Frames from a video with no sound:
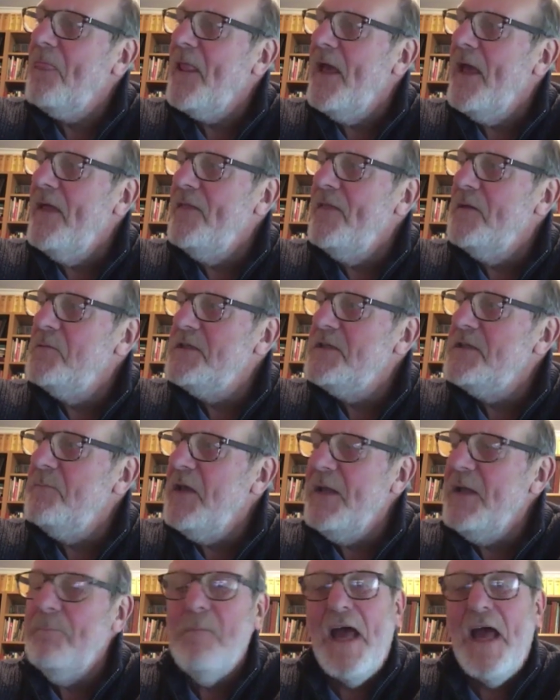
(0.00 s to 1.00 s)
And there was a
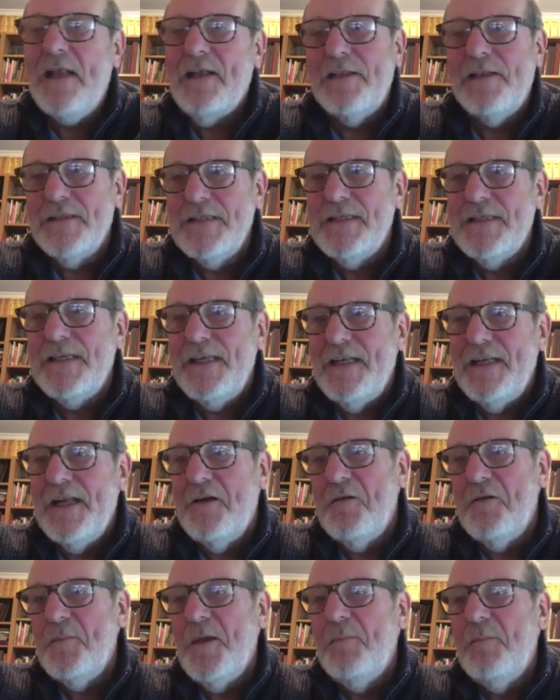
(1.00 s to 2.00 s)
big battle scene, I
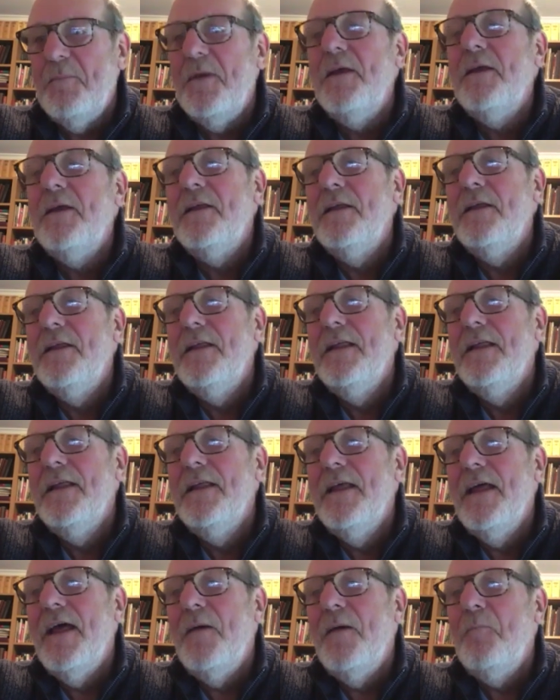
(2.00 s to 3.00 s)
remember.
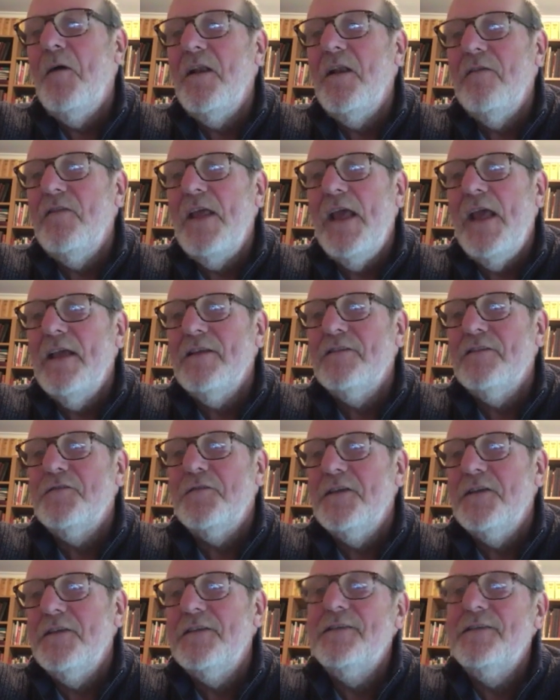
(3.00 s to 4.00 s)
And one of the
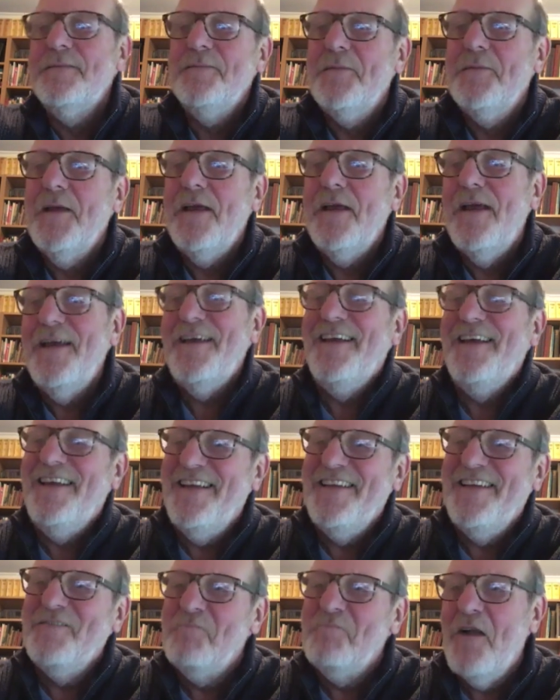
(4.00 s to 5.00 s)
extras,
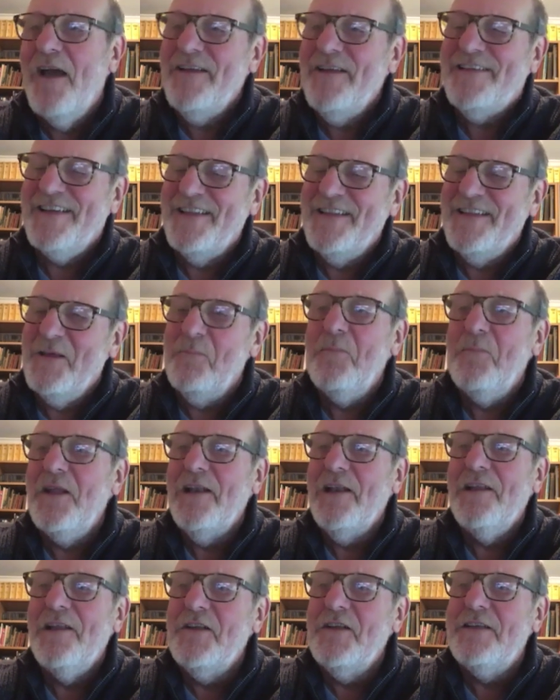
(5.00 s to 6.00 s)
right in the
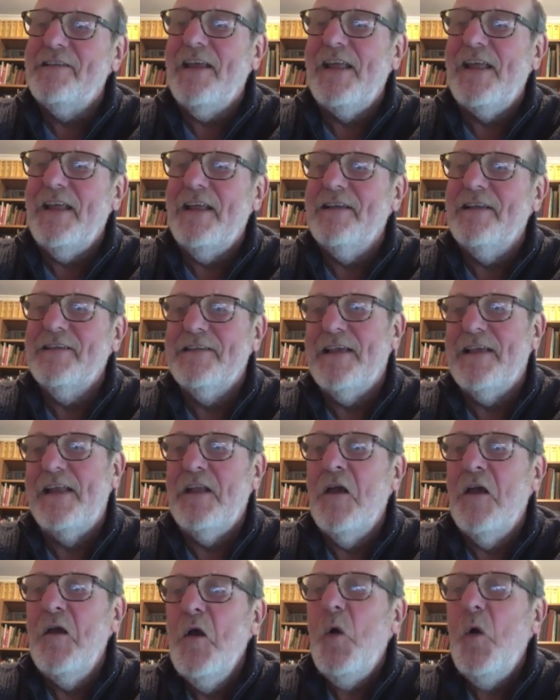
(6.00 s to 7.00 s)
middle of a take,
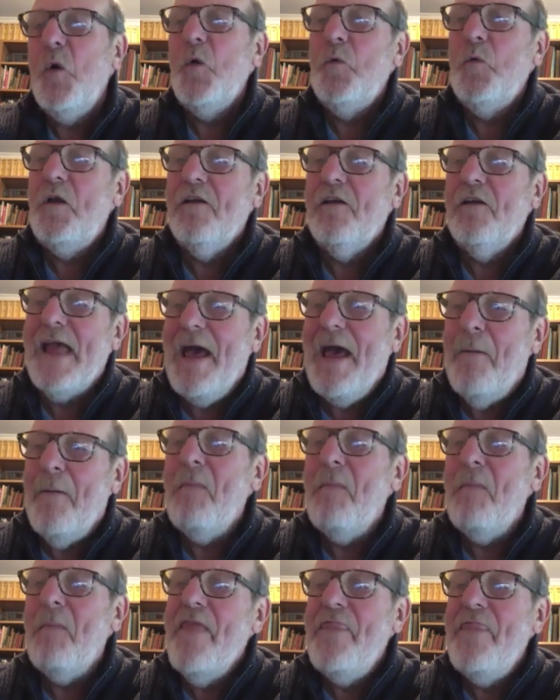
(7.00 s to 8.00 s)
said, "Oh, look out,
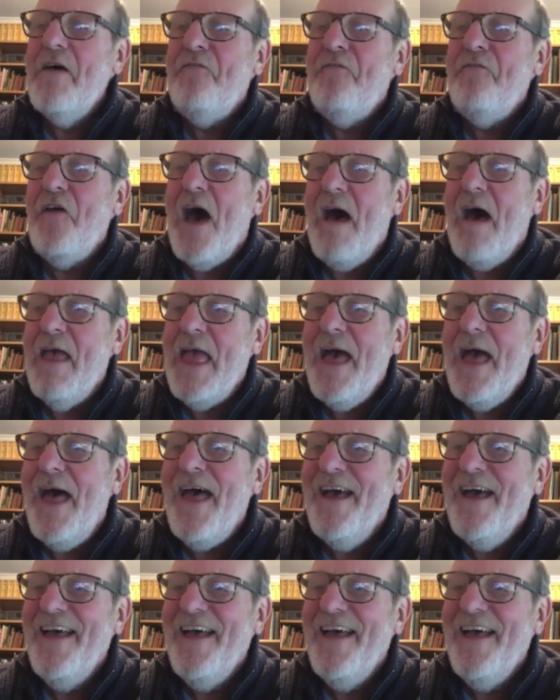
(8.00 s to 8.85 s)
mind the fire!"